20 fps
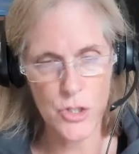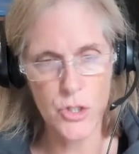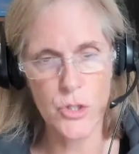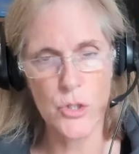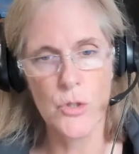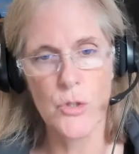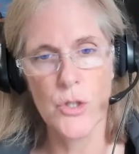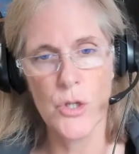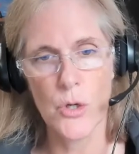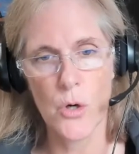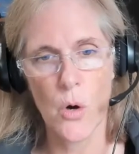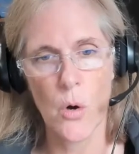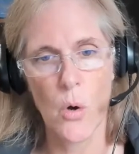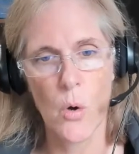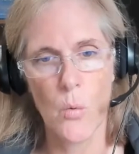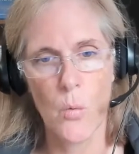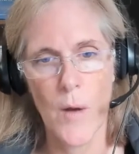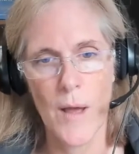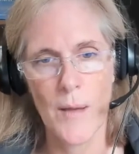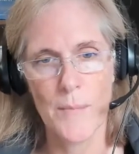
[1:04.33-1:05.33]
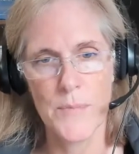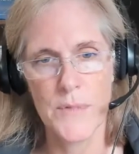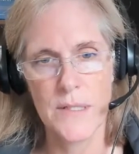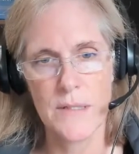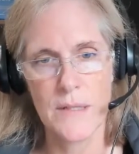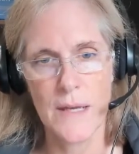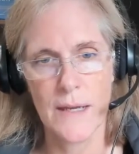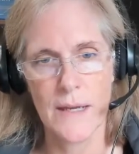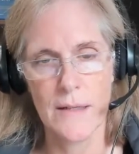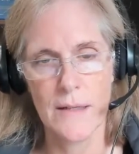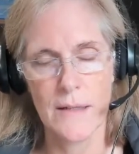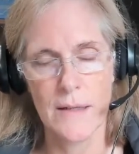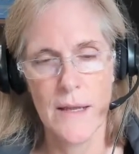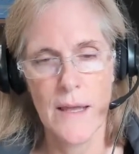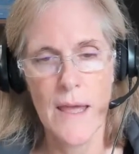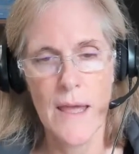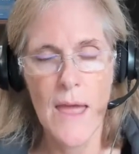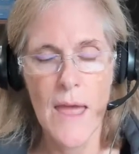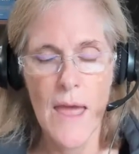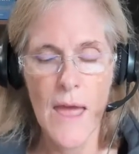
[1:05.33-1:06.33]
do your whole website.
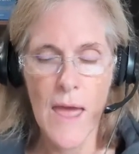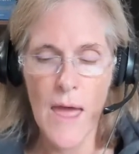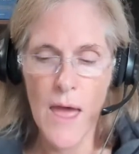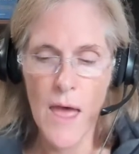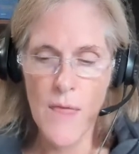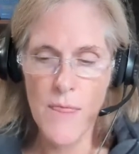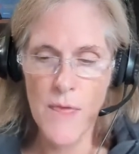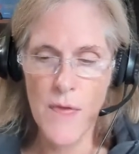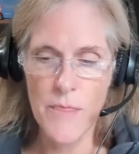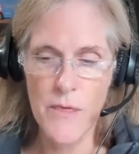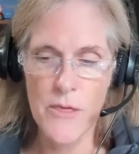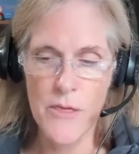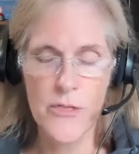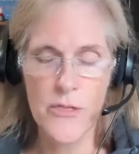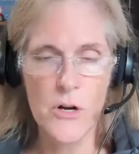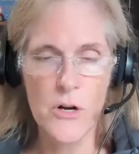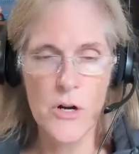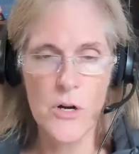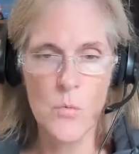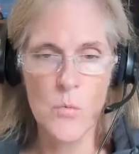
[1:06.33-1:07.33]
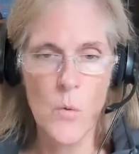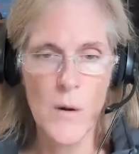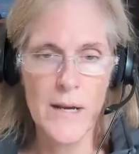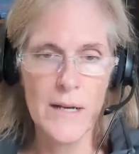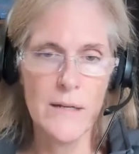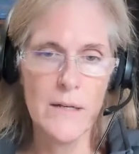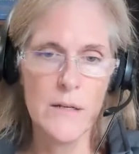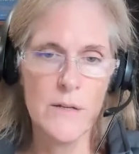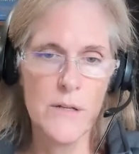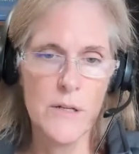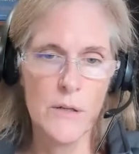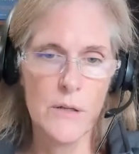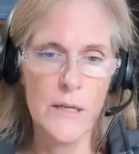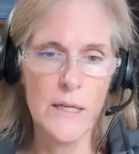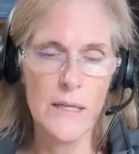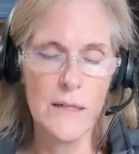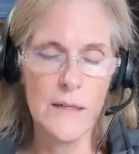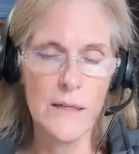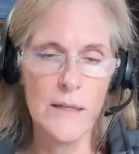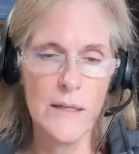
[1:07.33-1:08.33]
And then the third way to do
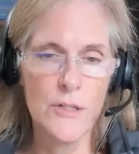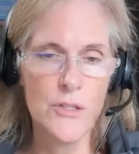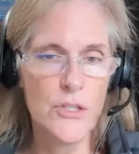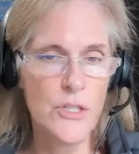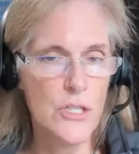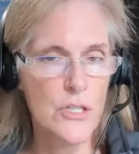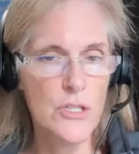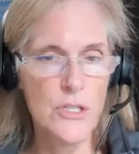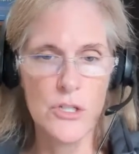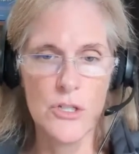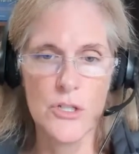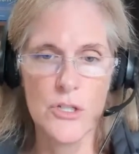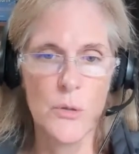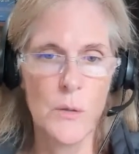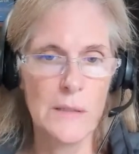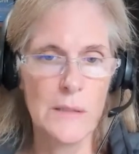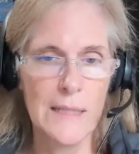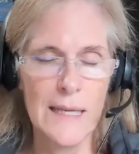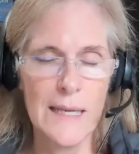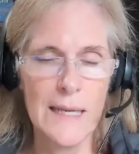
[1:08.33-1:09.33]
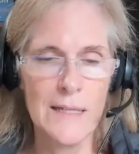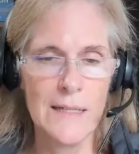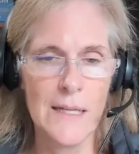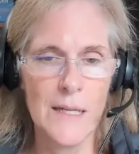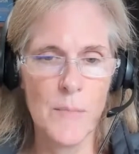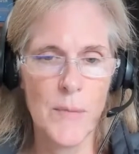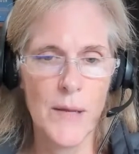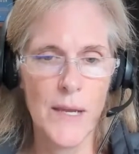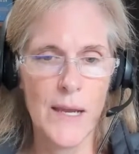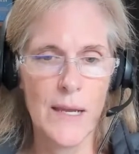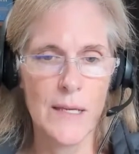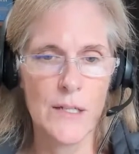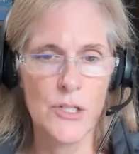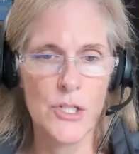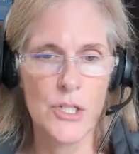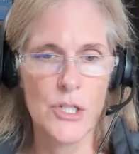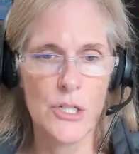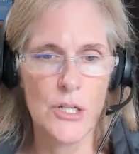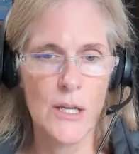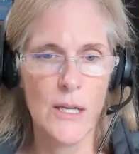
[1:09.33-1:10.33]
it is just to do a landing
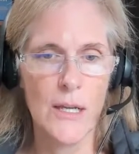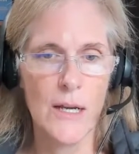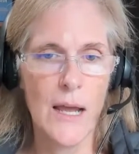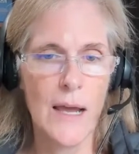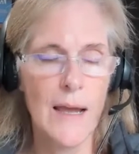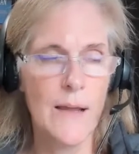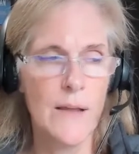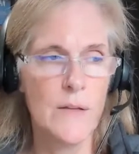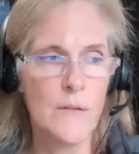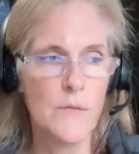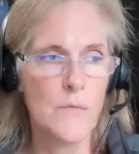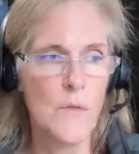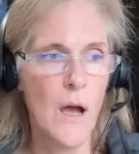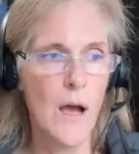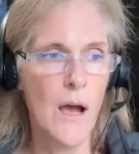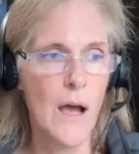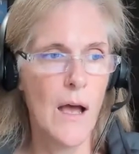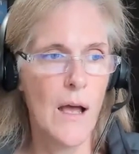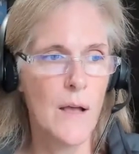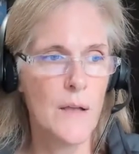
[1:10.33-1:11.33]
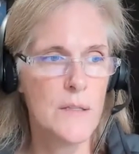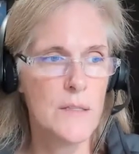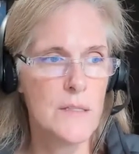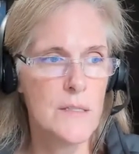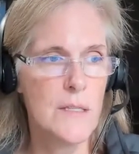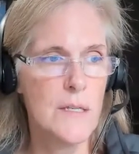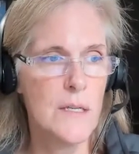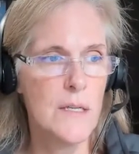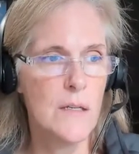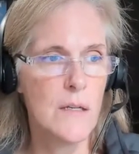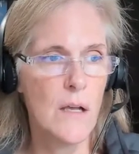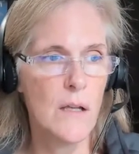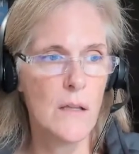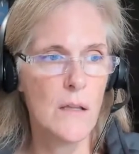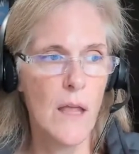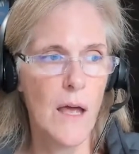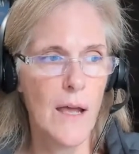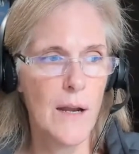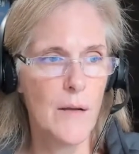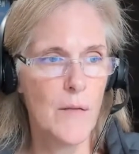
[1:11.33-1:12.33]
page. And I see a
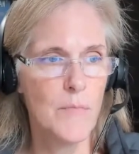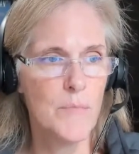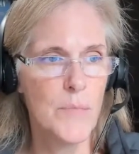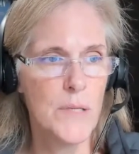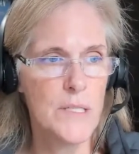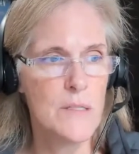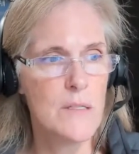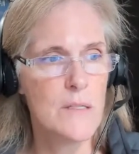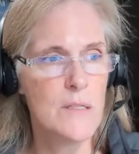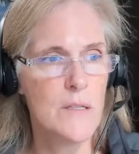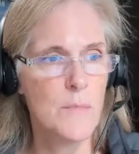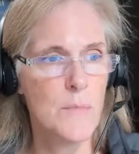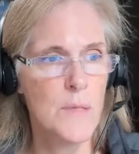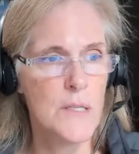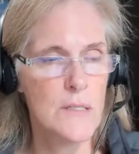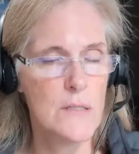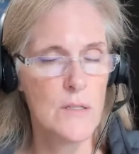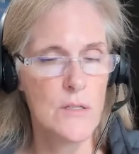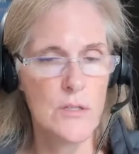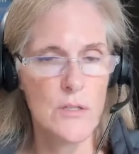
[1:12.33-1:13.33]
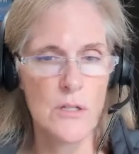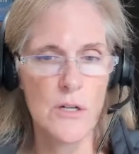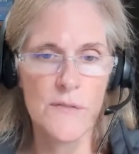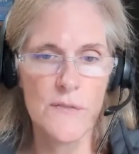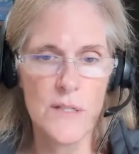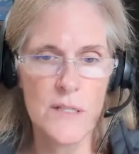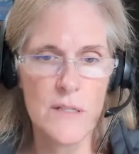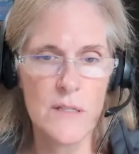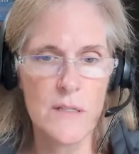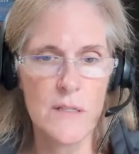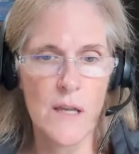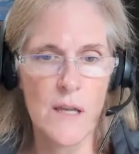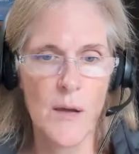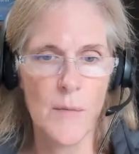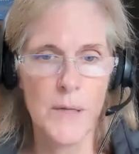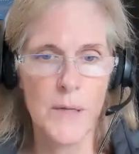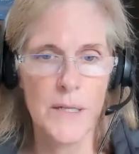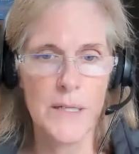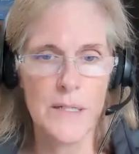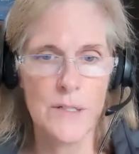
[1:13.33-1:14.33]
lot of business to business services
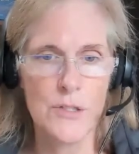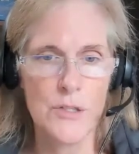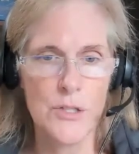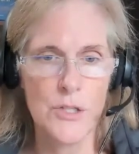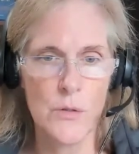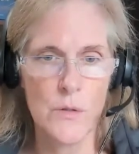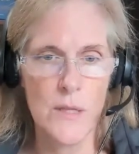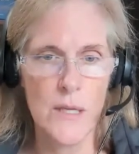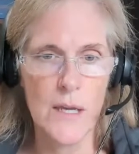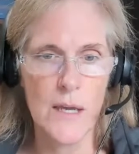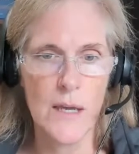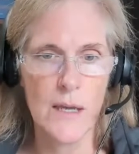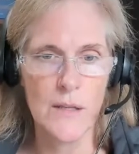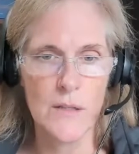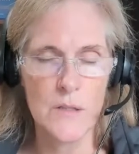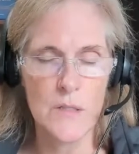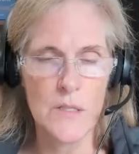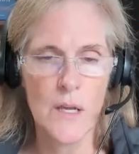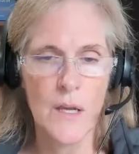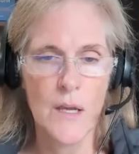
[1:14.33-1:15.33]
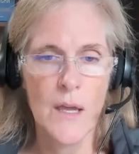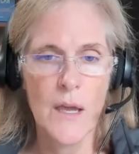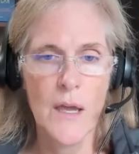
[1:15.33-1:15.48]
companies do this